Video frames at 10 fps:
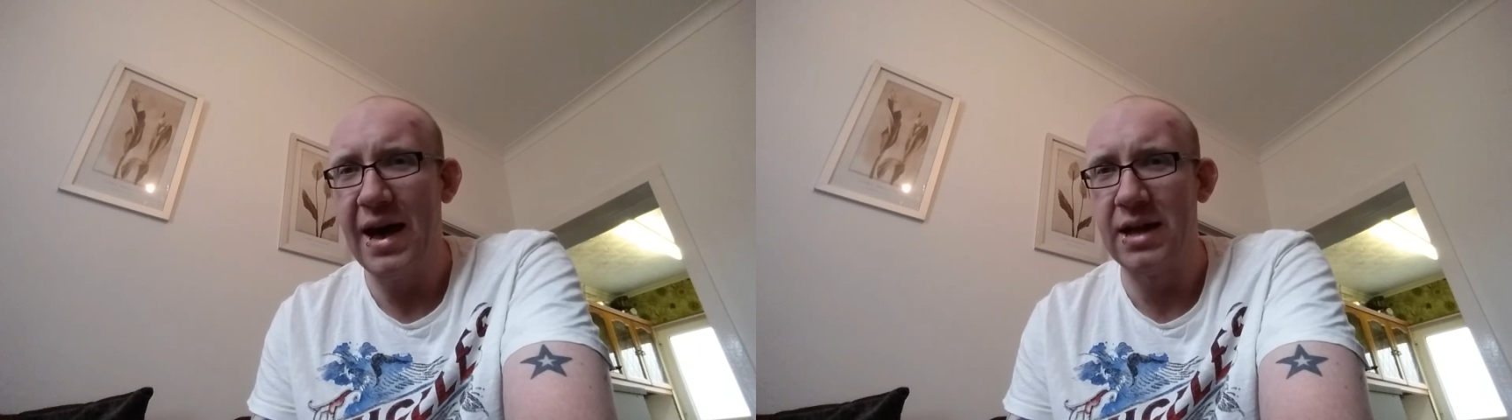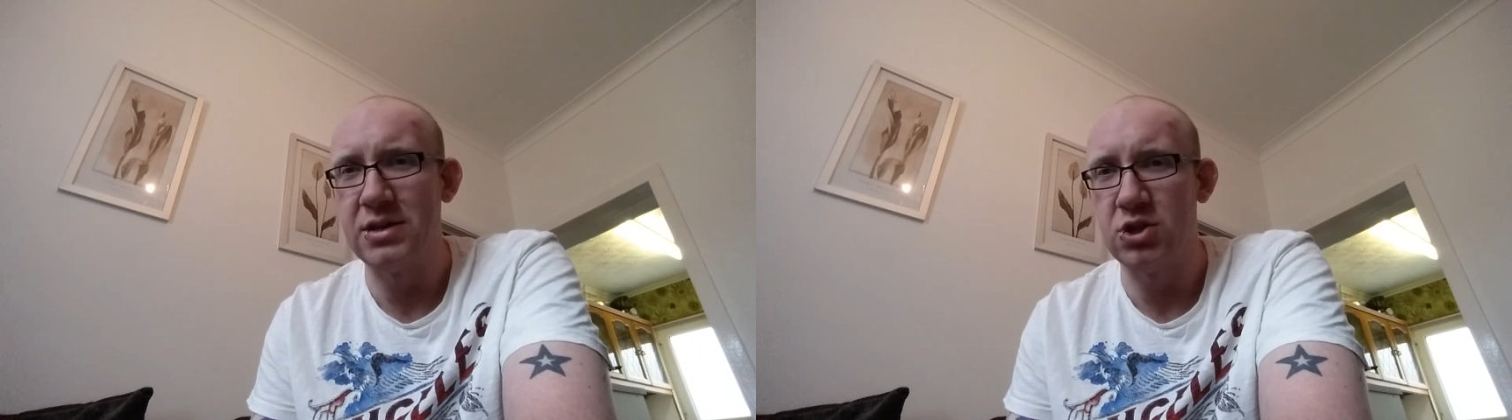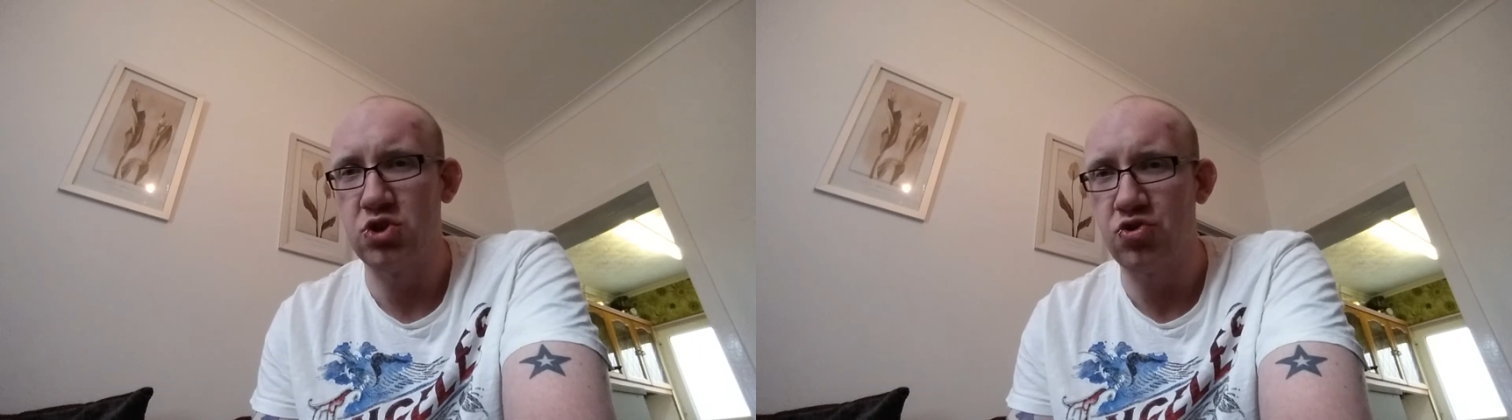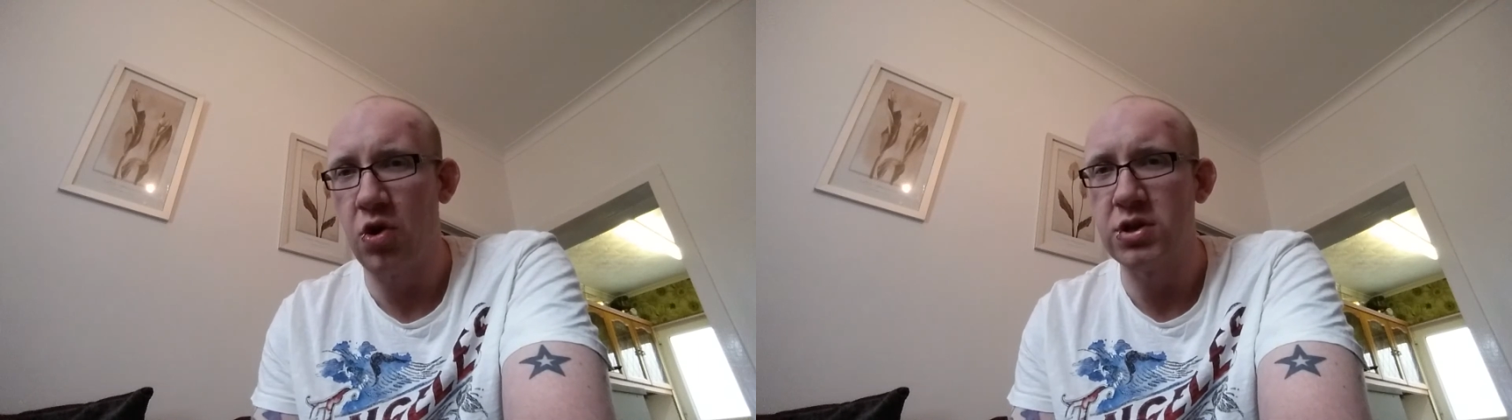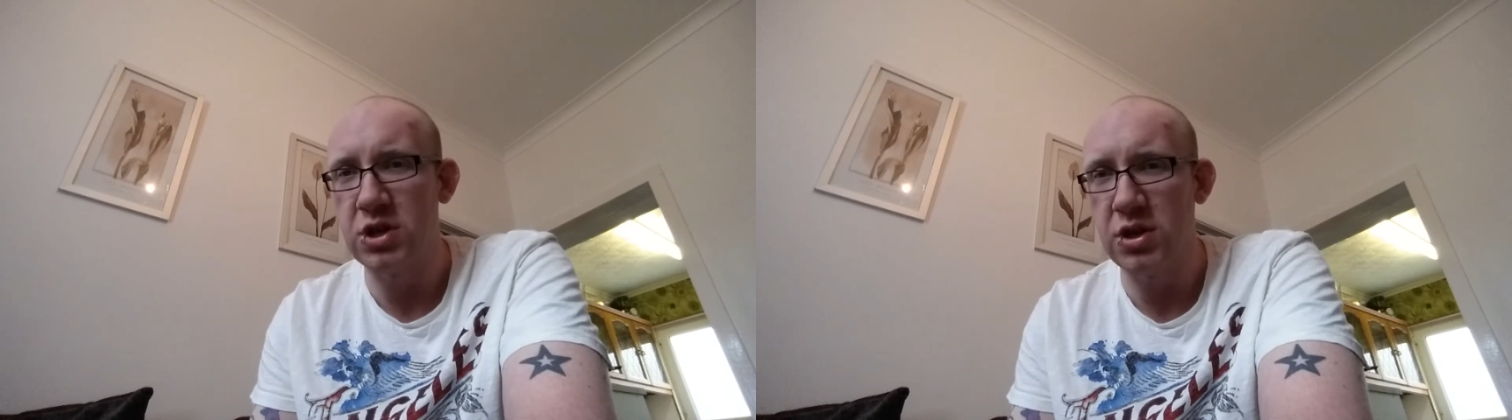and
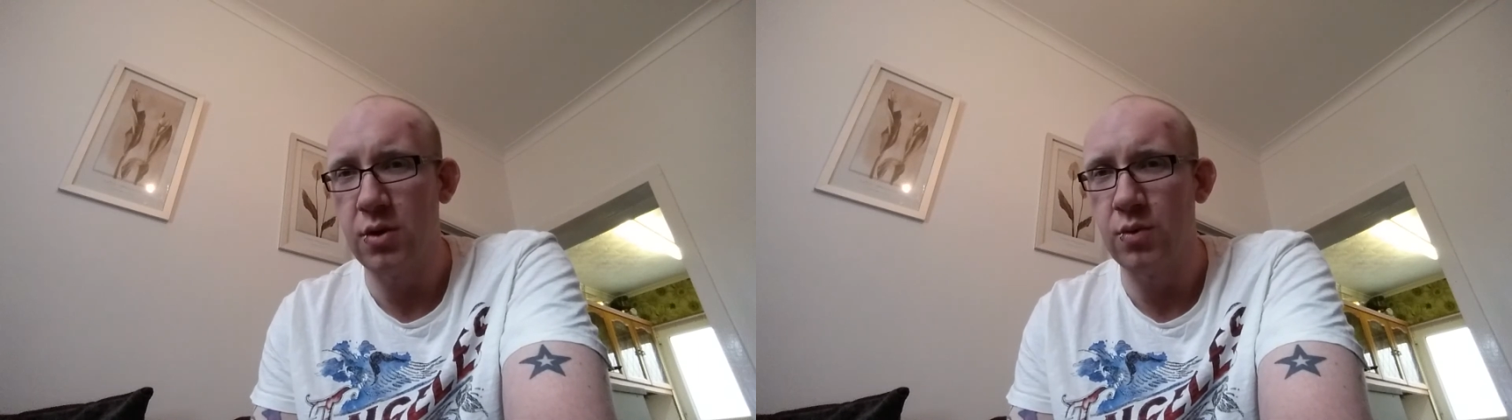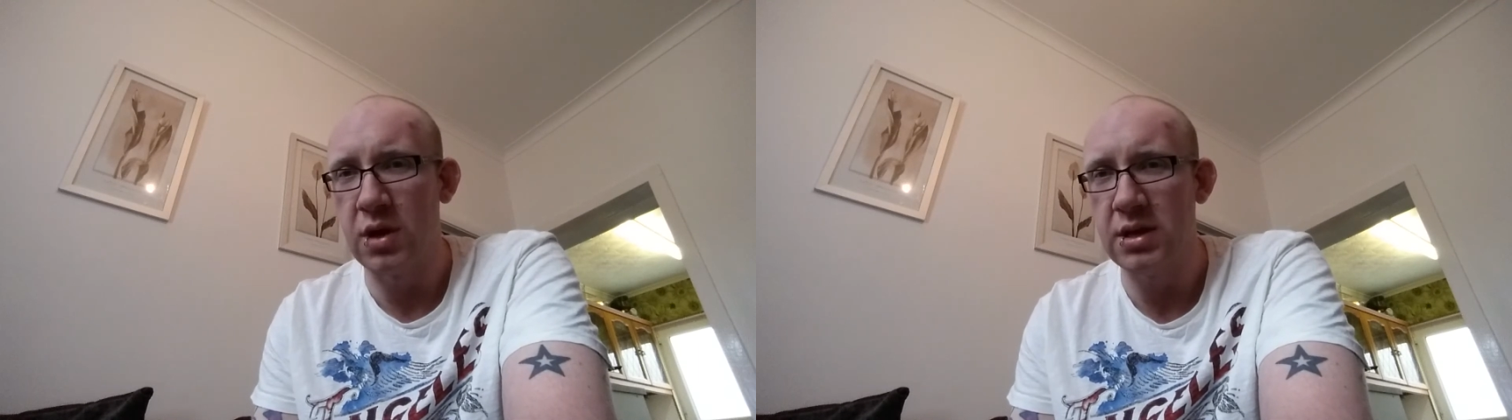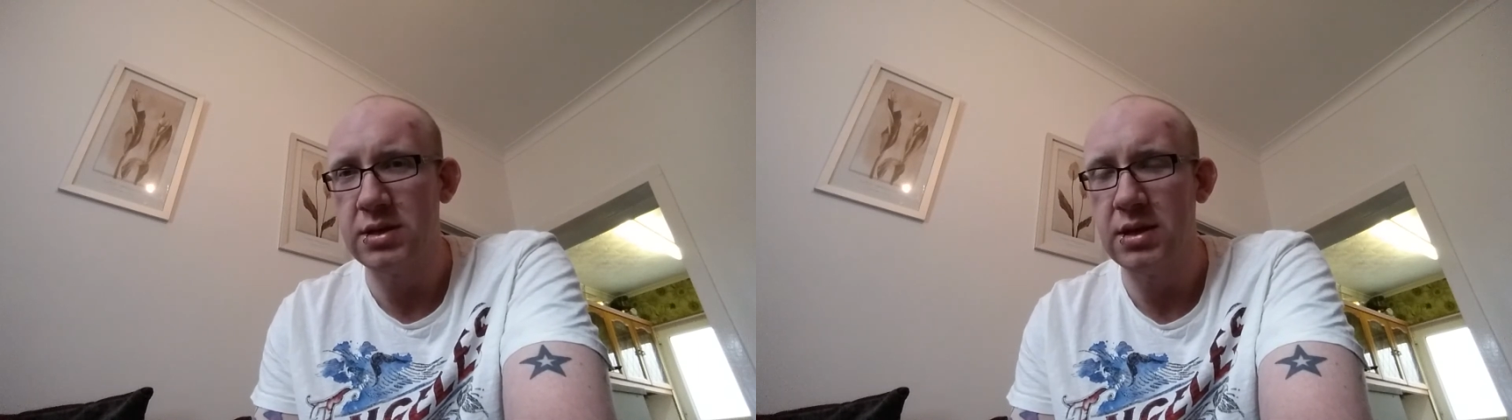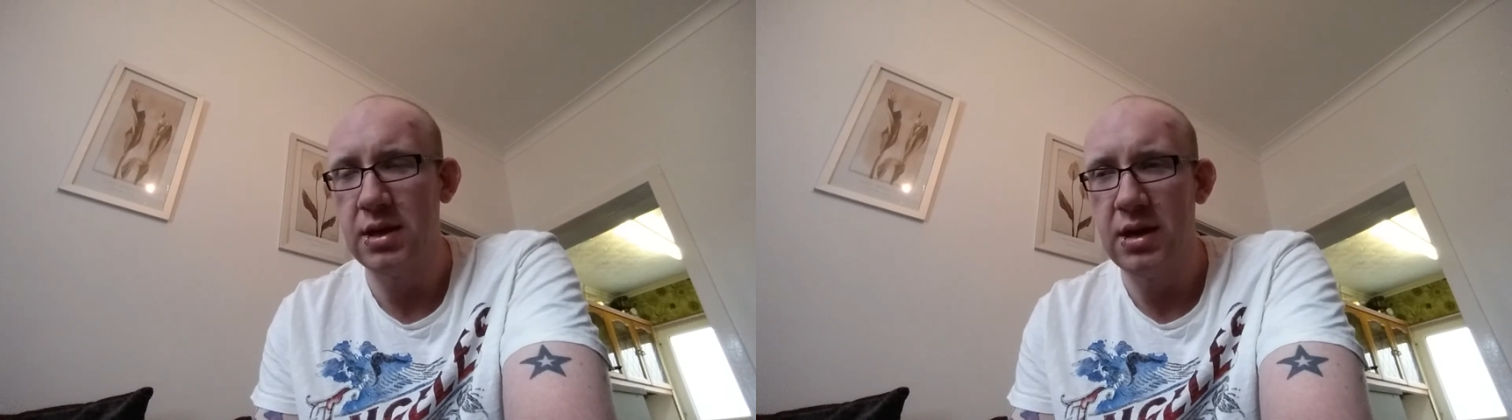destroys a unit,